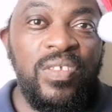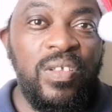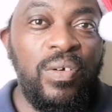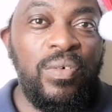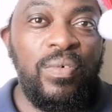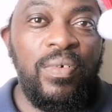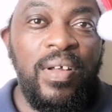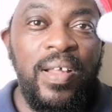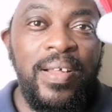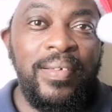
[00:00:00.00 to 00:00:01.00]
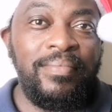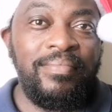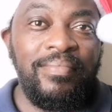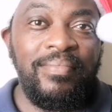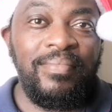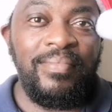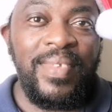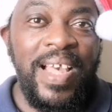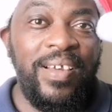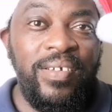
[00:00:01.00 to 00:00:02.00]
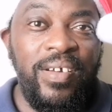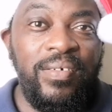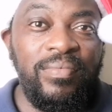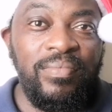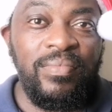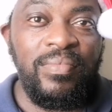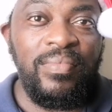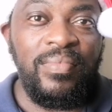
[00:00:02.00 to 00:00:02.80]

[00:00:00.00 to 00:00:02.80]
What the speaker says: So, I don't know.